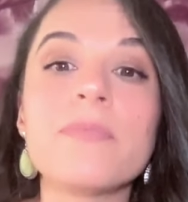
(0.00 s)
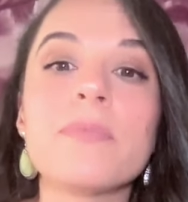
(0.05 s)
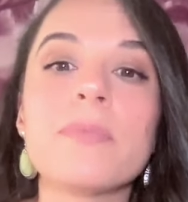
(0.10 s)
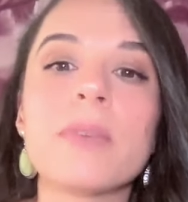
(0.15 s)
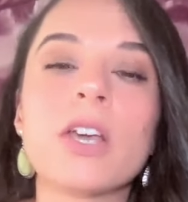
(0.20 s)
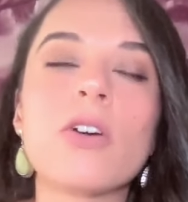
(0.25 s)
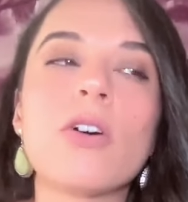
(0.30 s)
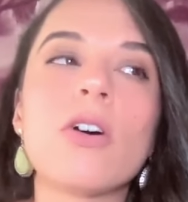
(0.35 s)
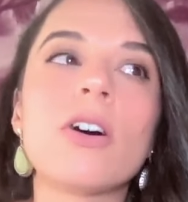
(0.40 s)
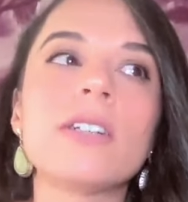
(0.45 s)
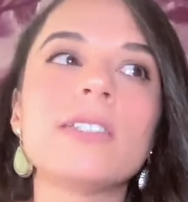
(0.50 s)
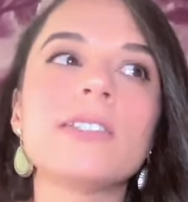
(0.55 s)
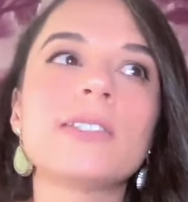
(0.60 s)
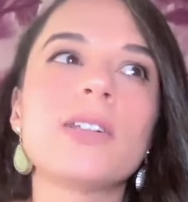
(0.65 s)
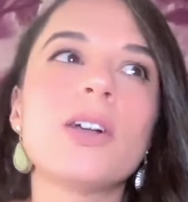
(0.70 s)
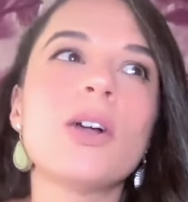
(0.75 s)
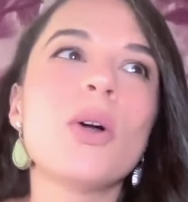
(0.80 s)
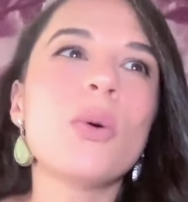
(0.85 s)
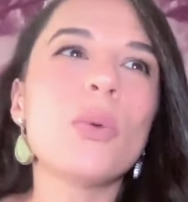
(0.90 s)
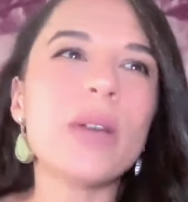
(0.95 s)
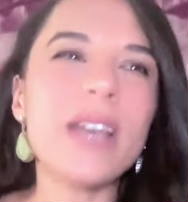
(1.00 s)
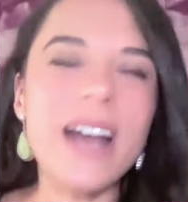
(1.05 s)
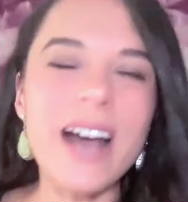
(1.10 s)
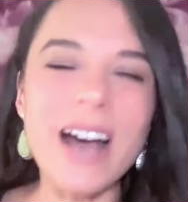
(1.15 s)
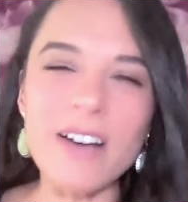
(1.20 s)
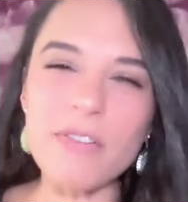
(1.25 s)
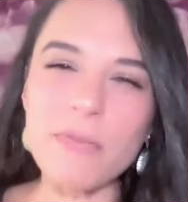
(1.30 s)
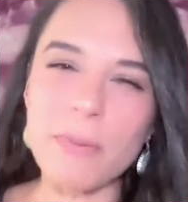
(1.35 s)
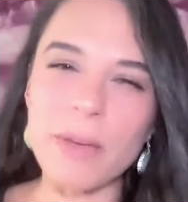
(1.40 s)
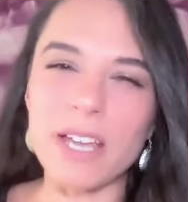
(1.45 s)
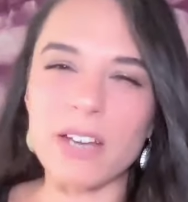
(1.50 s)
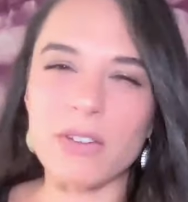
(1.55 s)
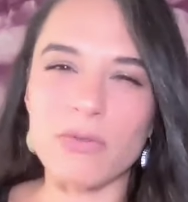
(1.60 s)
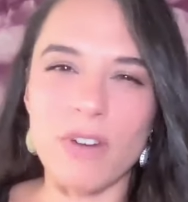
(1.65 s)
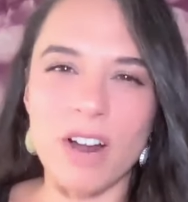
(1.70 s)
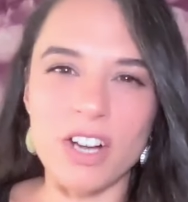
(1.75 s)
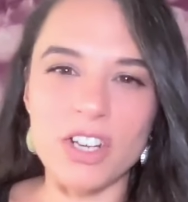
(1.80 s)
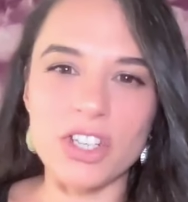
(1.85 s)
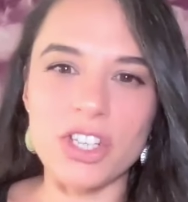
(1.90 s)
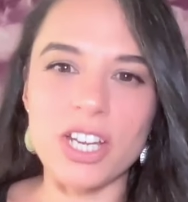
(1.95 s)
because we have been
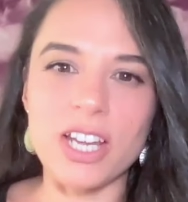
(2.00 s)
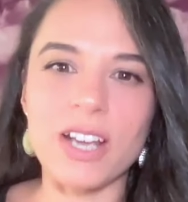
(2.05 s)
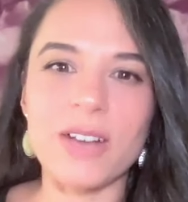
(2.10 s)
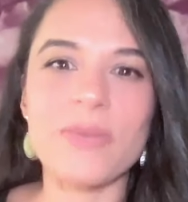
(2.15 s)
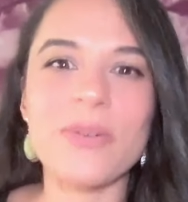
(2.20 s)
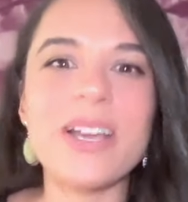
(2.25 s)
rushing,